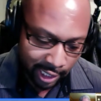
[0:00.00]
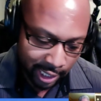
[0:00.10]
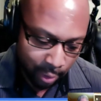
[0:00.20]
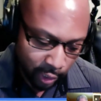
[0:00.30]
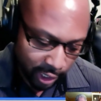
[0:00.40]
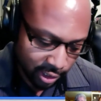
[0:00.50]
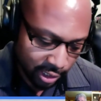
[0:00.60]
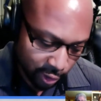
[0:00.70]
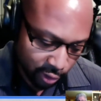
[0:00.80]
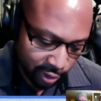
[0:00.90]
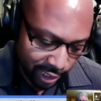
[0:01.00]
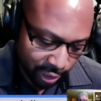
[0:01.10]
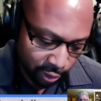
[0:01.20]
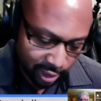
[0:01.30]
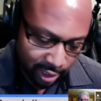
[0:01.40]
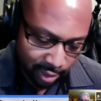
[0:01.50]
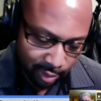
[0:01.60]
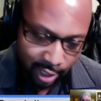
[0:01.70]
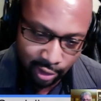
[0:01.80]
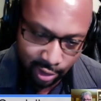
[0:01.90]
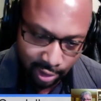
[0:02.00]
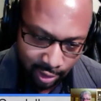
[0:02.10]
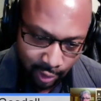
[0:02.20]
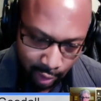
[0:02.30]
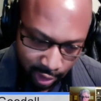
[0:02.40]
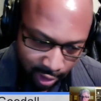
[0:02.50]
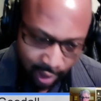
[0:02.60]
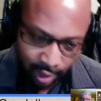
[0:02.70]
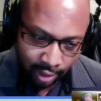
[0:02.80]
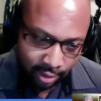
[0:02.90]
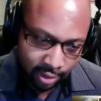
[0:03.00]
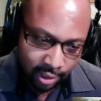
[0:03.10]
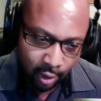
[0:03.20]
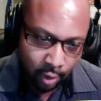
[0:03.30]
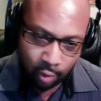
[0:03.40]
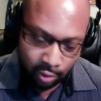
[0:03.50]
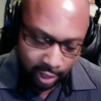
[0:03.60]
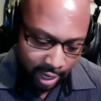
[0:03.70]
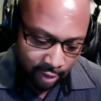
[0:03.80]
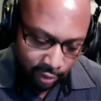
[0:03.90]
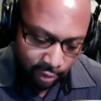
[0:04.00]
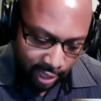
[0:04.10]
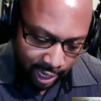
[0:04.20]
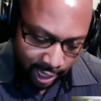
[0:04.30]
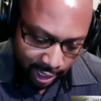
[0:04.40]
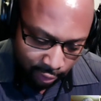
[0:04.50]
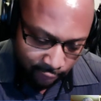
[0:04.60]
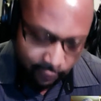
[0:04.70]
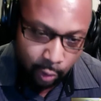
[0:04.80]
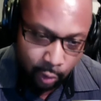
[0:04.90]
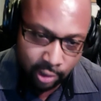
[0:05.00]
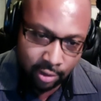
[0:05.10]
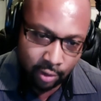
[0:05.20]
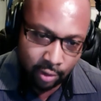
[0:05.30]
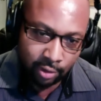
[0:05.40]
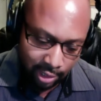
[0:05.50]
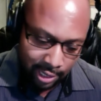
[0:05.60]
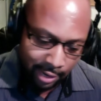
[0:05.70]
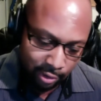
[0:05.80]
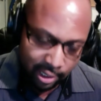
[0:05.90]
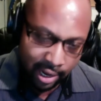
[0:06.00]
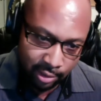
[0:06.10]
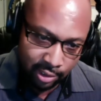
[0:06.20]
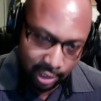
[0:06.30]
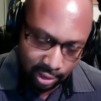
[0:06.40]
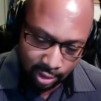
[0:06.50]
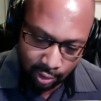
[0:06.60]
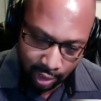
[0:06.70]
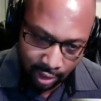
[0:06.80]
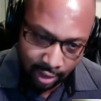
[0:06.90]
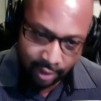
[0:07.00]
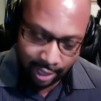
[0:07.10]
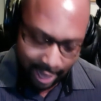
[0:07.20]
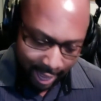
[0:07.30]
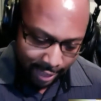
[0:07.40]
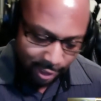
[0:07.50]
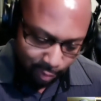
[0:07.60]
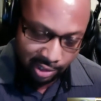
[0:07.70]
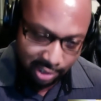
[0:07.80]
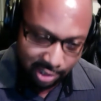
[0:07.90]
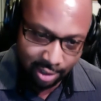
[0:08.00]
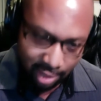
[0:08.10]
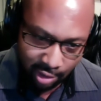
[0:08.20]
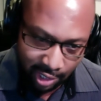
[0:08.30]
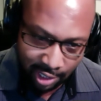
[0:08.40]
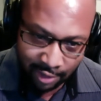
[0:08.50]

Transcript: we had set our dinner time at 6:30. So every night I was focused on dinner time is 6:30. It has to be 6:30.